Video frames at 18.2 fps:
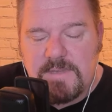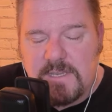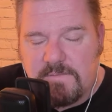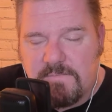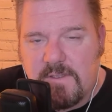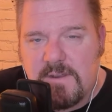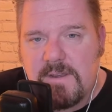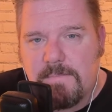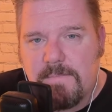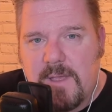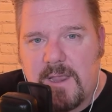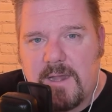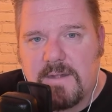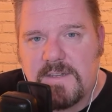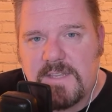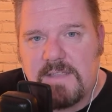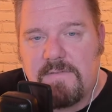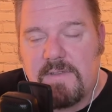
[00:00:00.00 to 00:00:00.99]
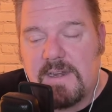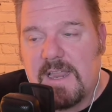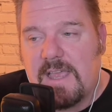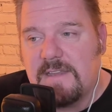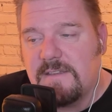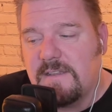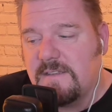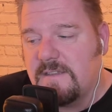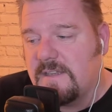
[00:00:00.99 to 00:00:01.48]
funded by our TV
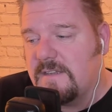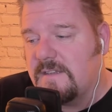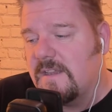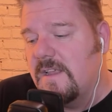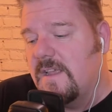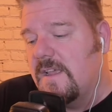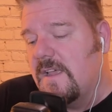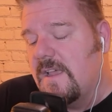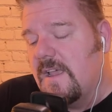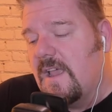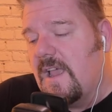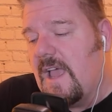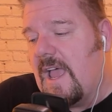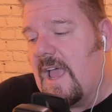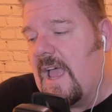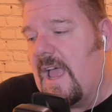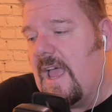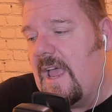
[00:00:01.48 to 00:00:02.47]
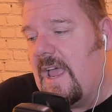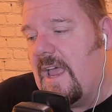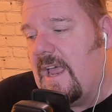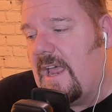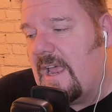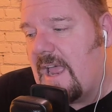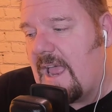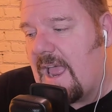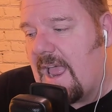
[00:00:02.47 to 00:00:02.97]
licenses
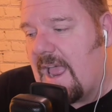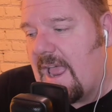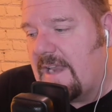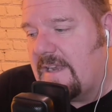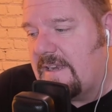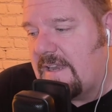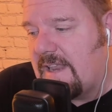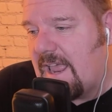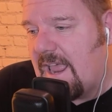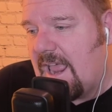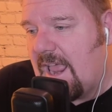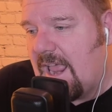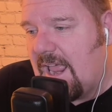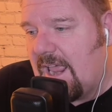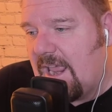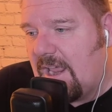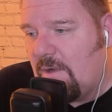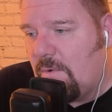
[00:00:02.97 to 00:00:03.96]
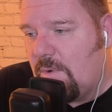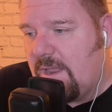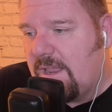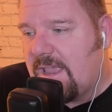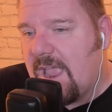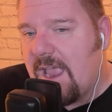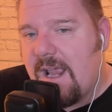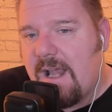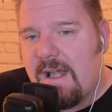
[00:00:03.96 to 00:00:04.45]
and we
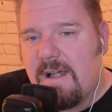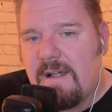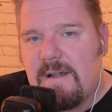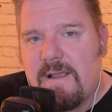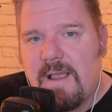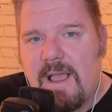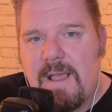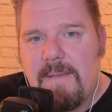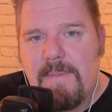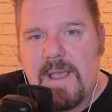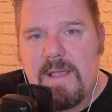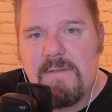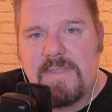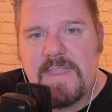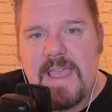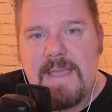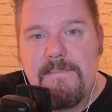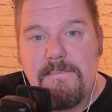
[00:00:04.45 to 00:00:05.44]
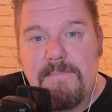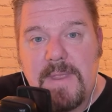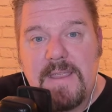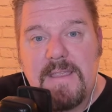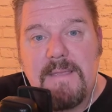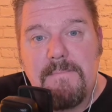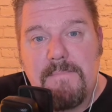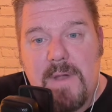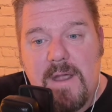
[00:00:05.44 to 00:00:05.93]
care about them
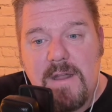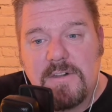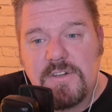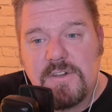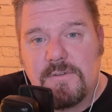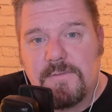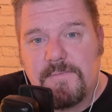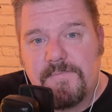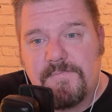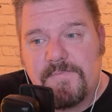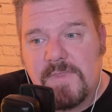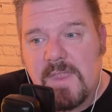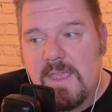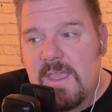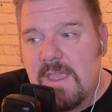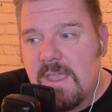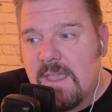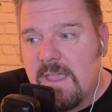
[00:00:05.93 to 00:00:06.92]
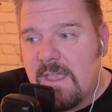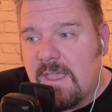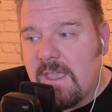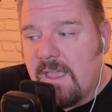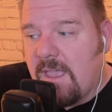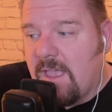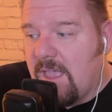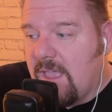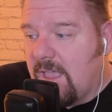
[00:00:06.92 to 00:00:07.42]
being impartial.
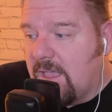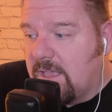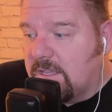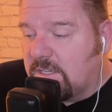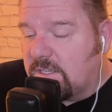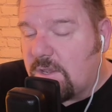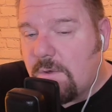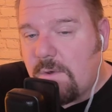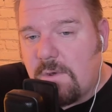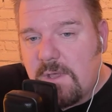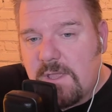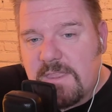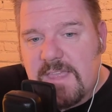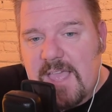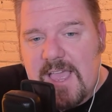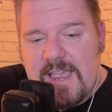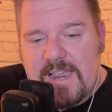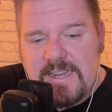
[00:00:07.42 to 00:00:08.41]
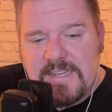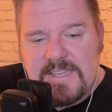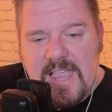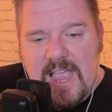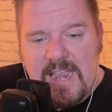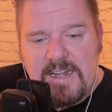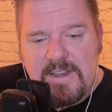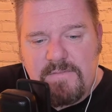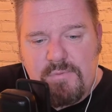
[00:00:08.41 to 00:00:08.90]
So that is
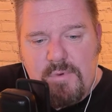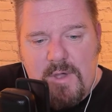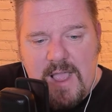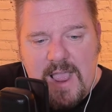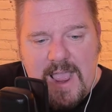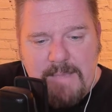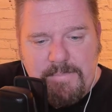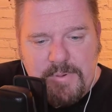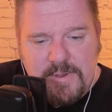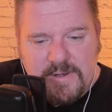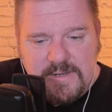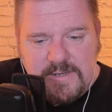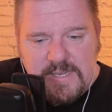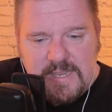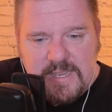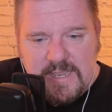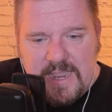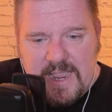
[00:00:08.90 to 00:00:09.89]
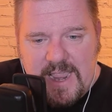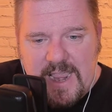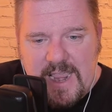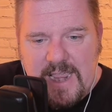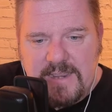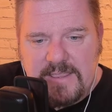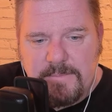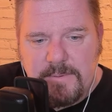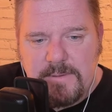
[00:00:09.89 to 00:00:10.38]
kind of what happened.
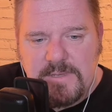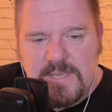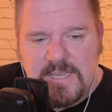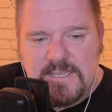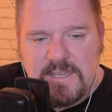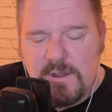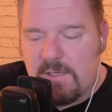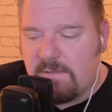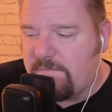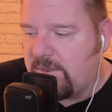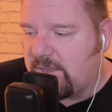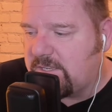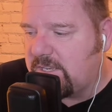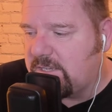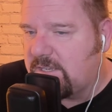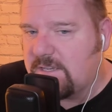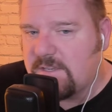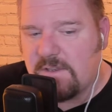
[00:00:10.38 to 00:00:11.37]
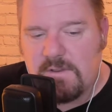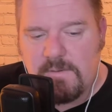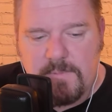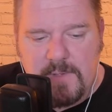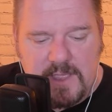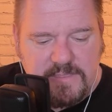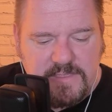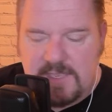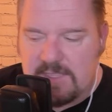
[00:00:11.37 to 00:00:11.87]
The BBC has a lot of fixing to do,
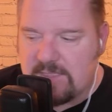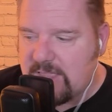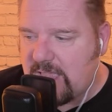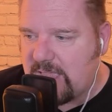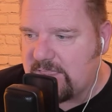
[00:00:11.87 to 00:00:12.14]
but I think that